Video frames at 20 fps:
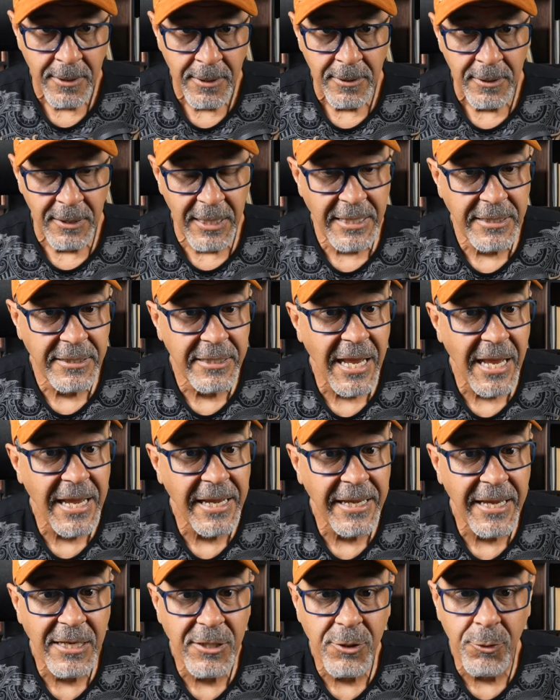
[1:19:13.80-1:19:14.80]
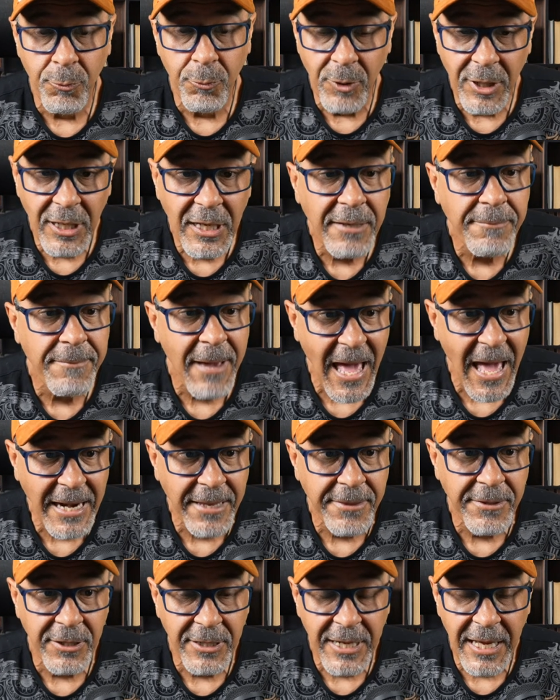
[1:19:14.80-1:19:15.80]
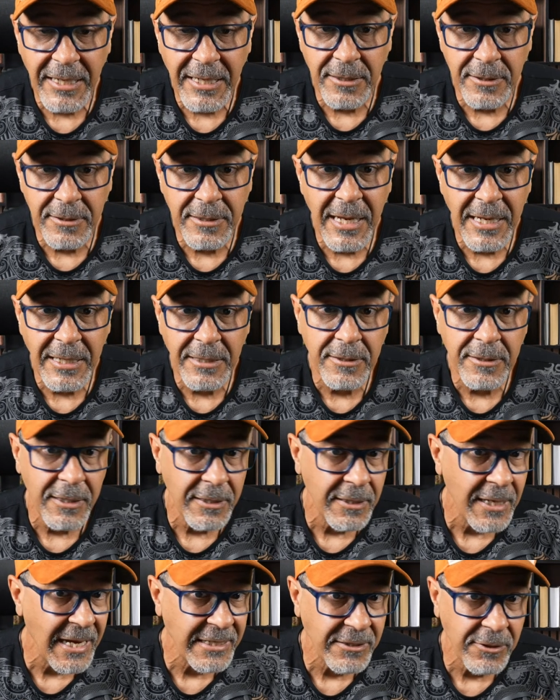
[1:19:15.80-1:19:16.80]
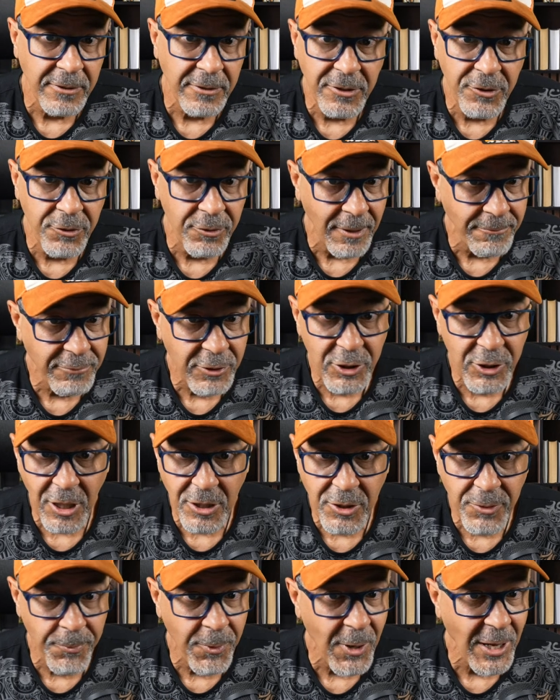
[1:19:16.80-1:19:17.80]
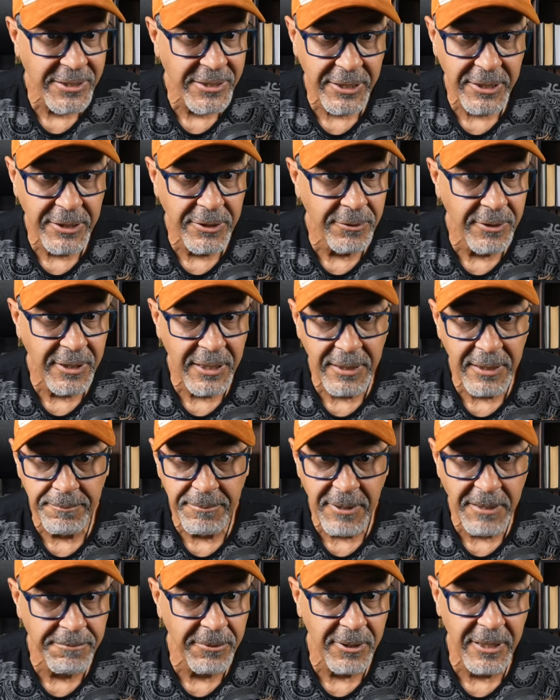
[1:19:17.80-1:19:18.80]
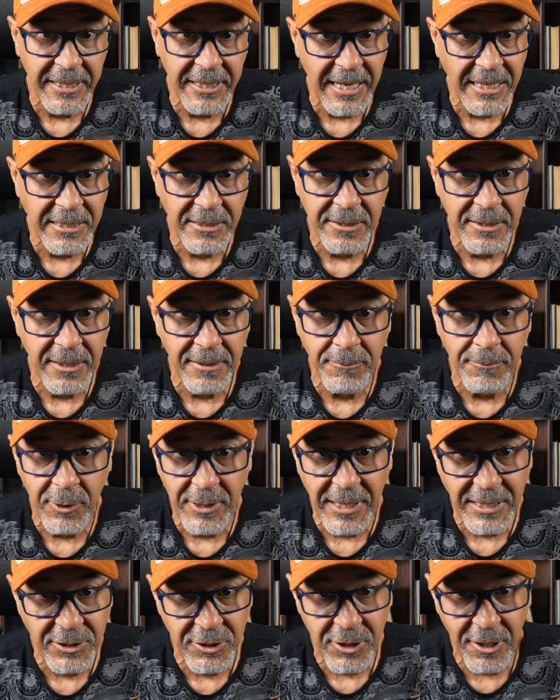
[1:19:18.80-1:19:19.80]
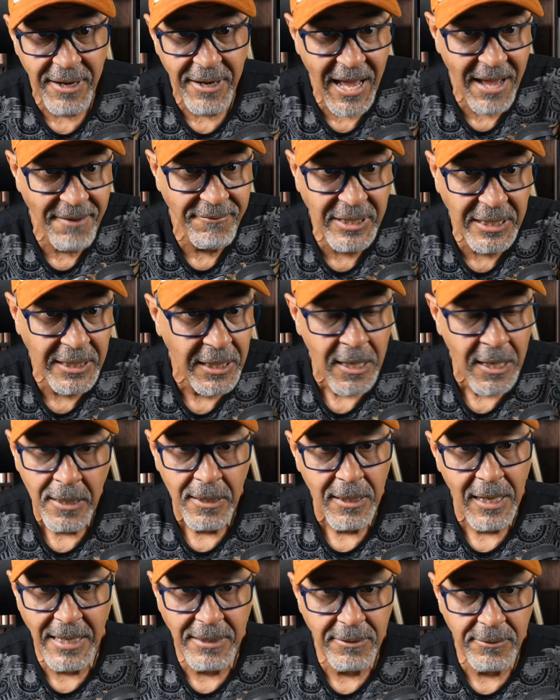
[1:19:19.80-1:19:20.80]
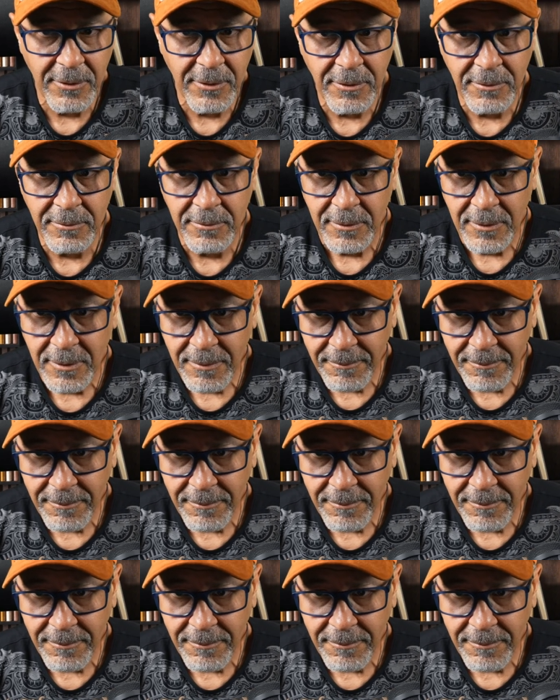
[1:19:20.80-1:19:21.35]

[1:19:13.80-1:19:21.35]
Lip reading: Let's say it gets really bad in the United States and actually Trump starts prosecuting people against him, or they start having, I don't know,